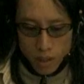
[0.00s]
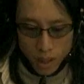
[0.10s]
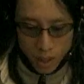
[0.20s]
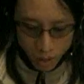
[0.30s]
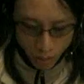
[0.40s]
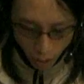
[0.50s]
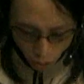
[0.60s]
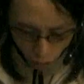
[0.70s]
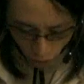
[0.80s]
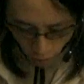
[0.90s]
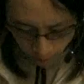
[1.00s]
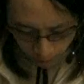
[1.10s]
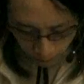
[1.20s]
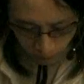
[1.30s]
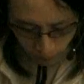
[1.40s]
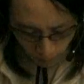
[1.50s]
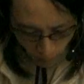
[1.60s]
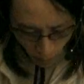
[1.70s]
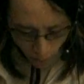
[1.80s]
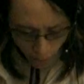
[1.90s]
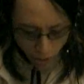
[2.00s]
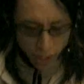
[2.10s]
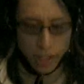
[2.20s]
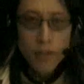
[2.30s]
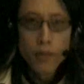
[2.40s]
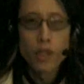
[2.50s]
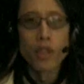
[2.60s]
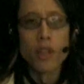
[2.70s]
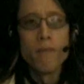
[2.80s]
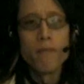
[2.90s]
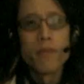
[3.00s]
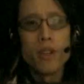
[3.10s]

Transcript: called energy, a scientific term.